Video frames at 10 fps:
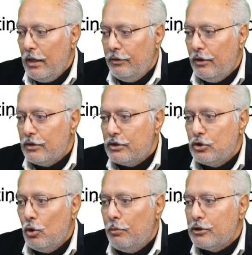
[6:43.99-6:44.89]
There is
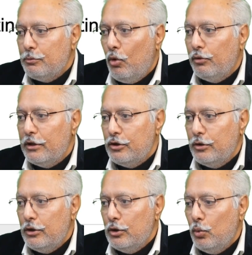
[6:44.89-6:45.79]
so much more that you
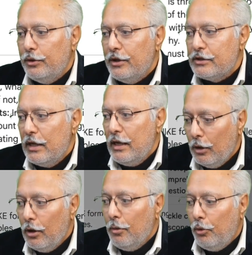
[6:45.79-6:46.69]
can do with this.
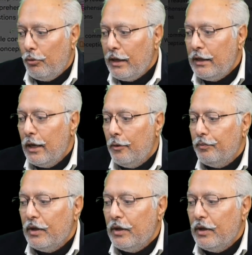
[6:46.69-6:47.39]
But right now,